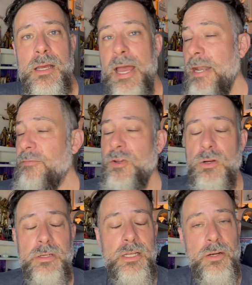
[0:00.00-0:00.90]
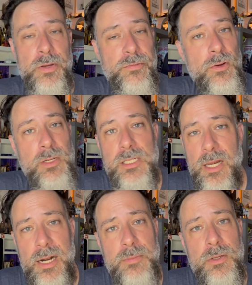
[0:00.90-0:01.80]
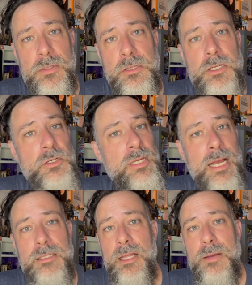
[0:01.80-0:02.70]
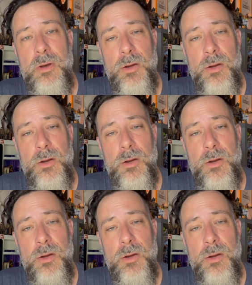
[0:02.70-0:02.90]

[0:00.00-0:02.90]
And if you're excited about this year's Haslab,